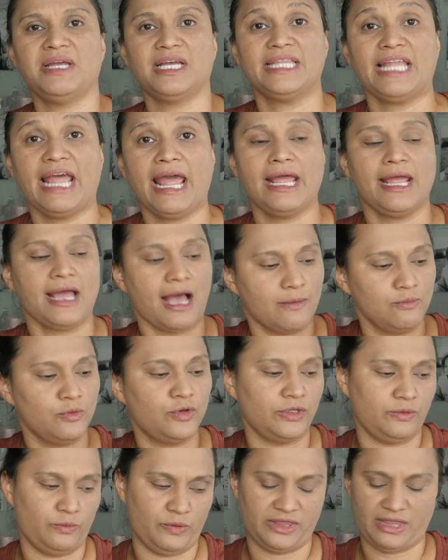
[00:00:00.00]
me a day, I'm
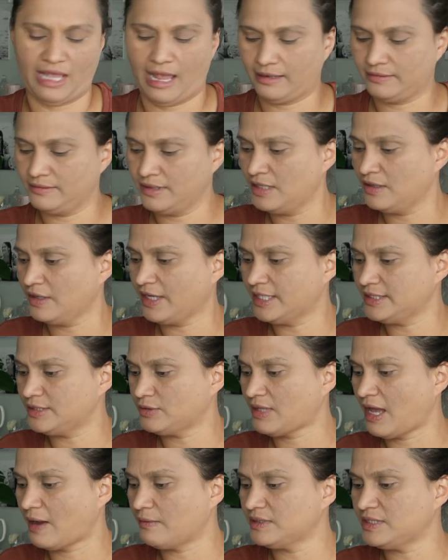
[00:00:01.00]
good with that. Okay, so
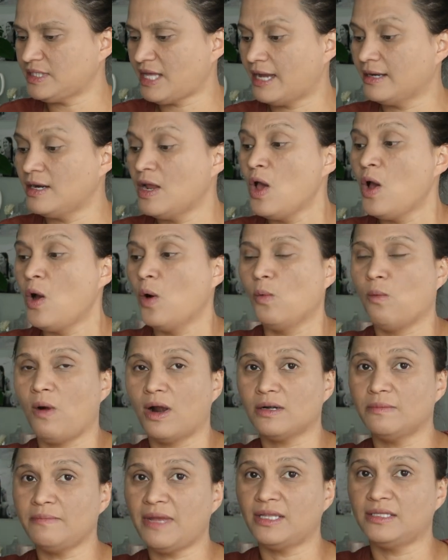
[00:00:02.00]
that was that.
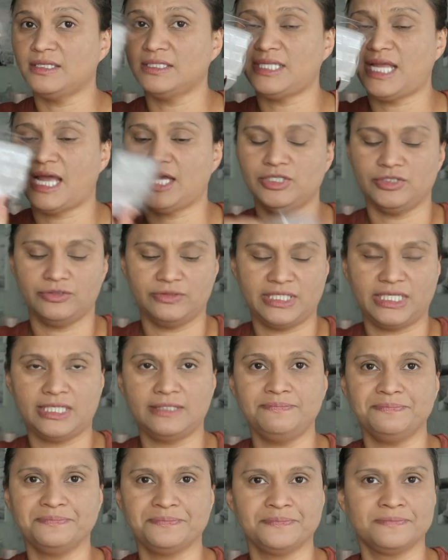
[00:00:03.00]
Watermelon
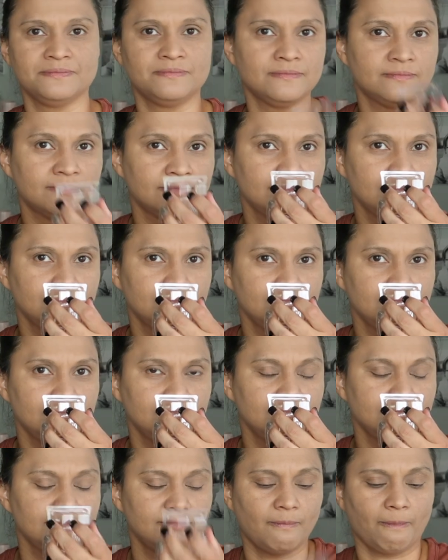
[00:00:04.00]
Tangerine.
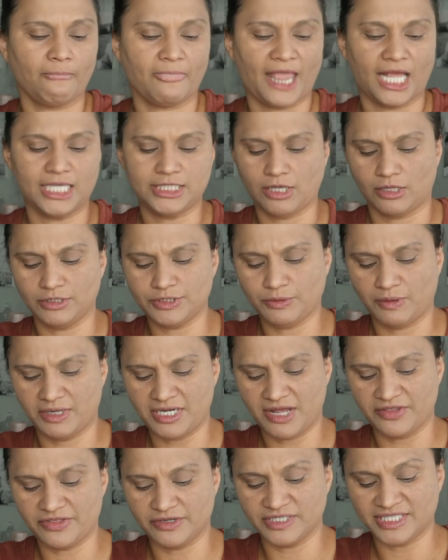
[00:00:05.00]
It's also
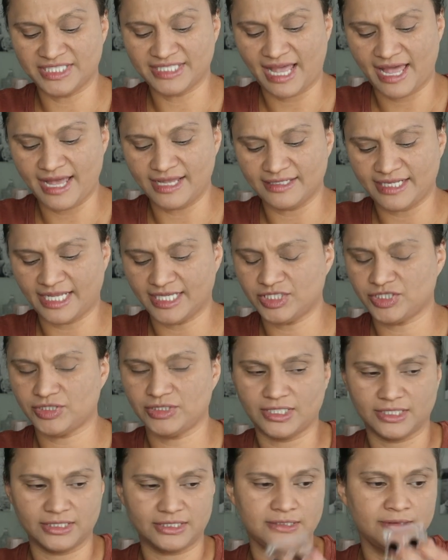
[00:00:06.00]
another scent. It's
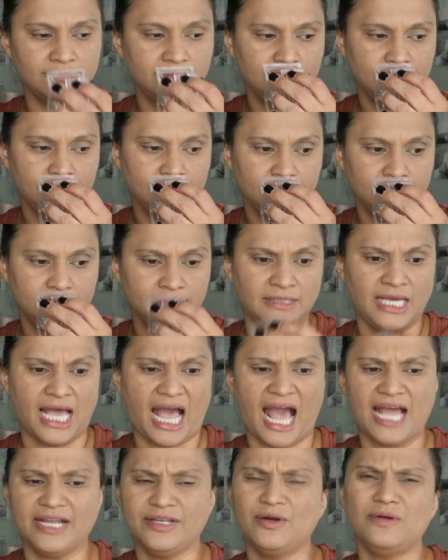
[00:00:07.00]
just,
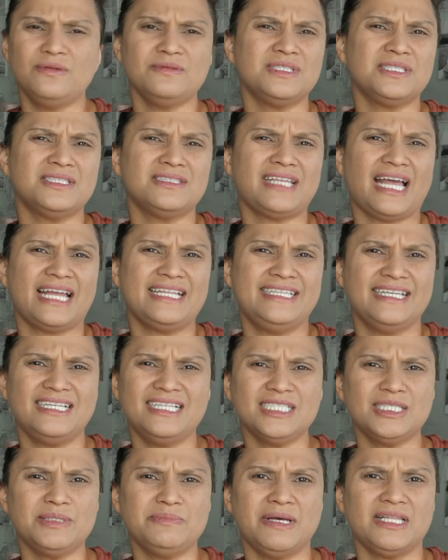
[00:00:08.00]
I don't, I
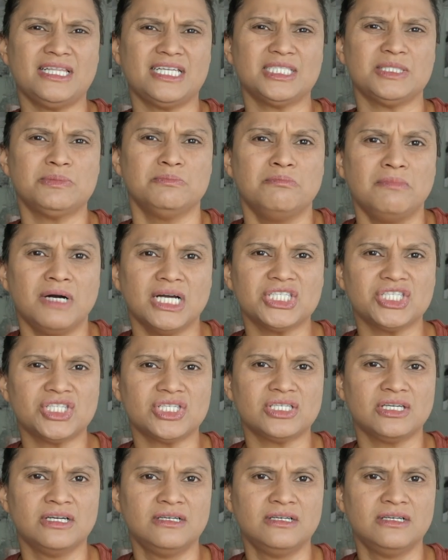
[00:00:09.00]
didn't smell as much